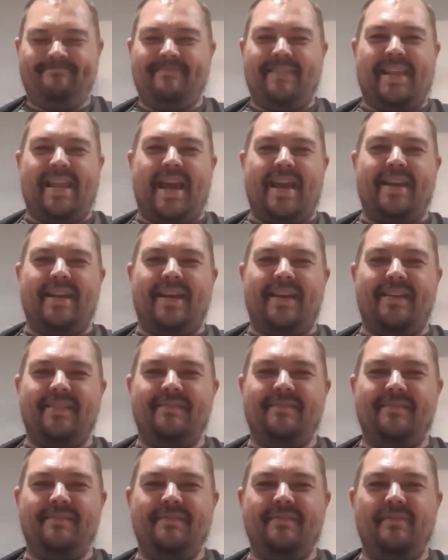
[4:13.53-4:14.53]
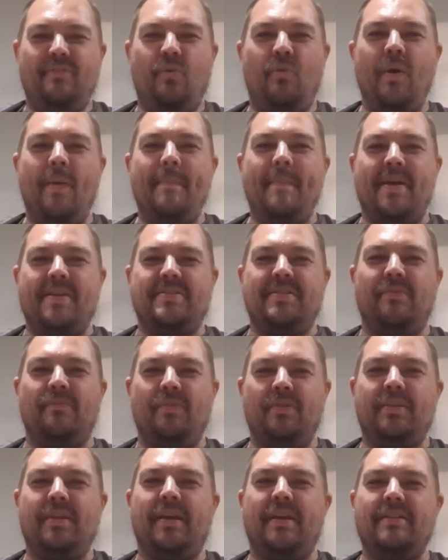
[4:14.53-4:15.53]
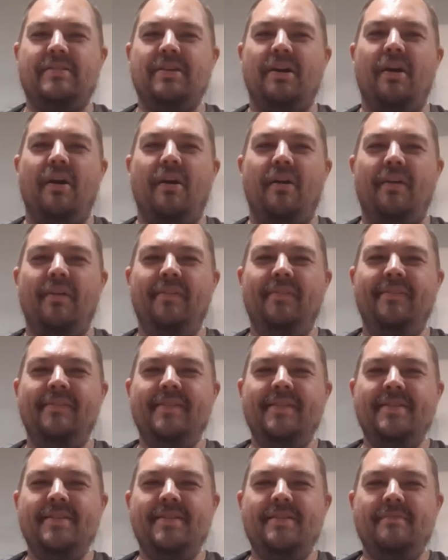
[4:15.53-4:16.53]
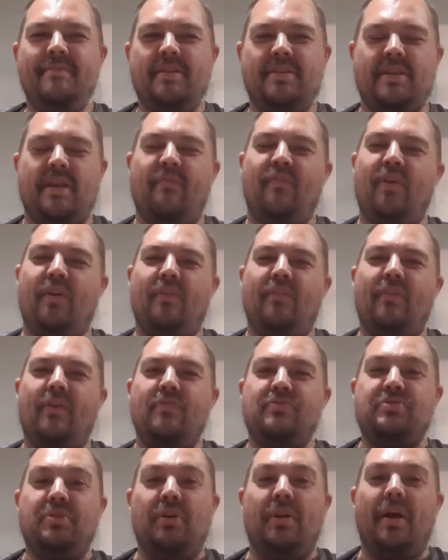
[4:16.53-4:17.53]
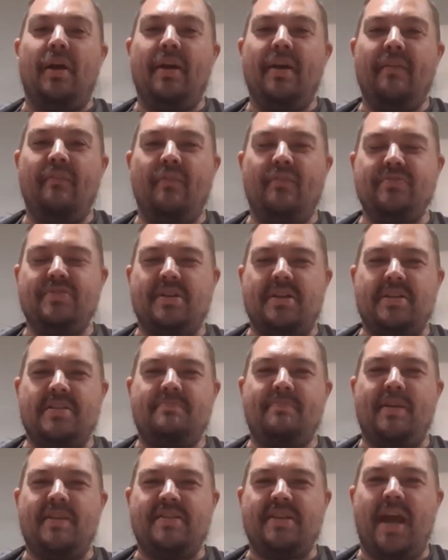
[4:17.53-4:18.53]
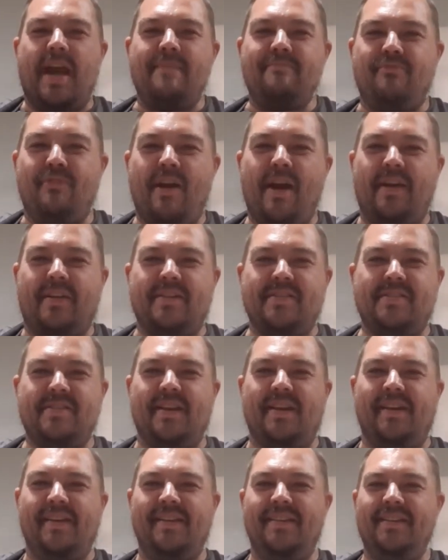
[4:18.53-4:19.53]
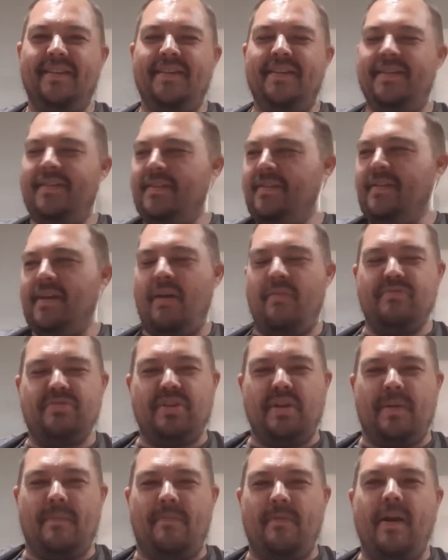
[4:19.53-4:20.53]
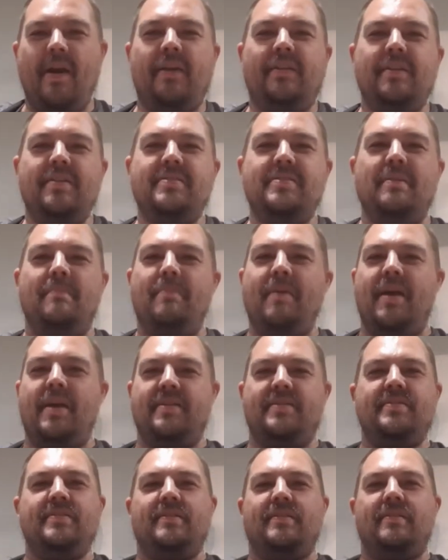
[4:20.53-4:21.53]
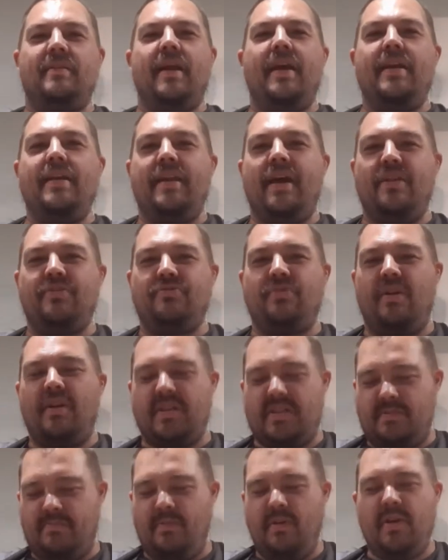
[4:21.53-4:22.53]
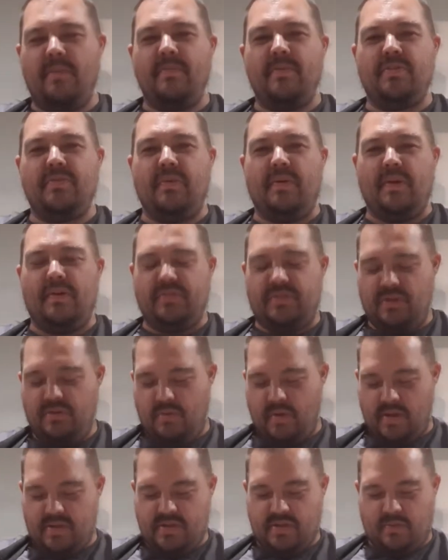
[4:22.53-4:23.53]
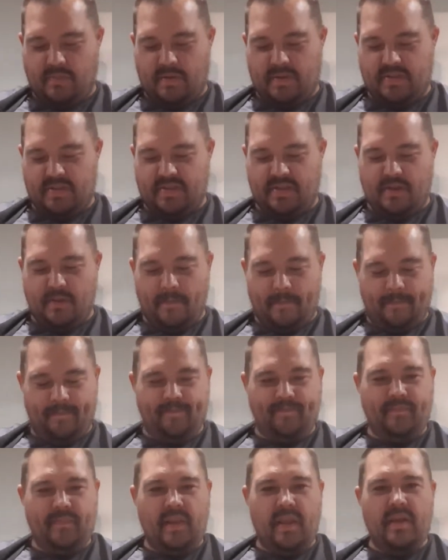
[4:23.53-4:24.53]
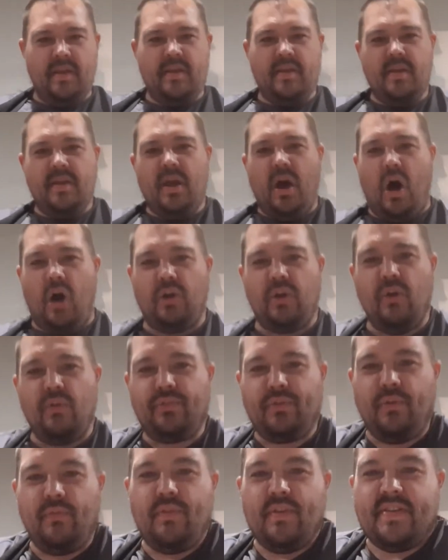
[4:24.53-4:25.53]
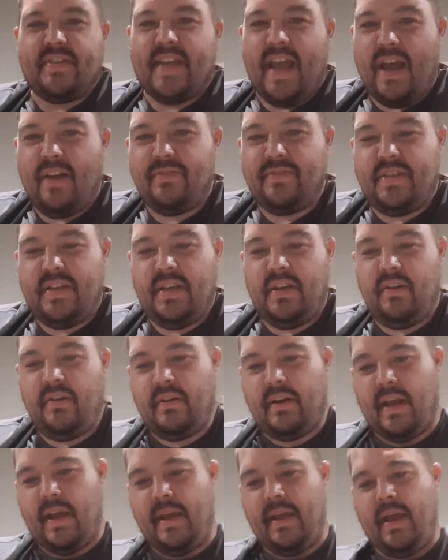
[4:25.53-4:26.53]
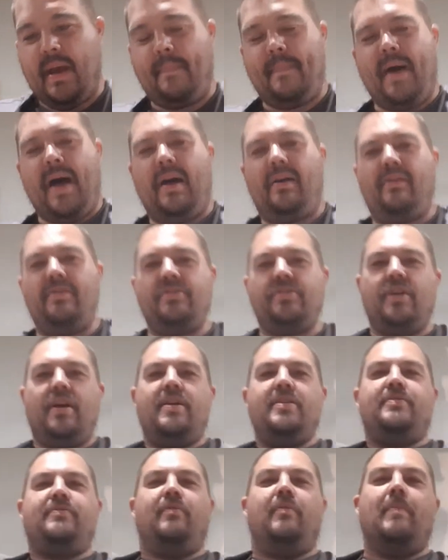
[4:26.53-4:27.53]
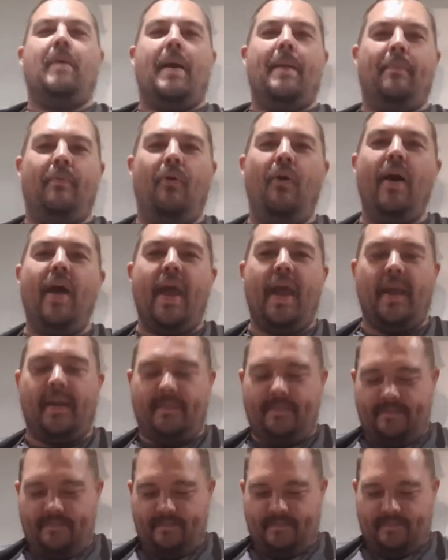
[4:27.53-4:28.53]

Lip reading: kind of quit messing with the guitar, because I figured if I was gonna spend time practicing, I was gonna practice the bass and not try to split it between 2 instruments. So I'll go through the sounds here, and I apologize for my playing,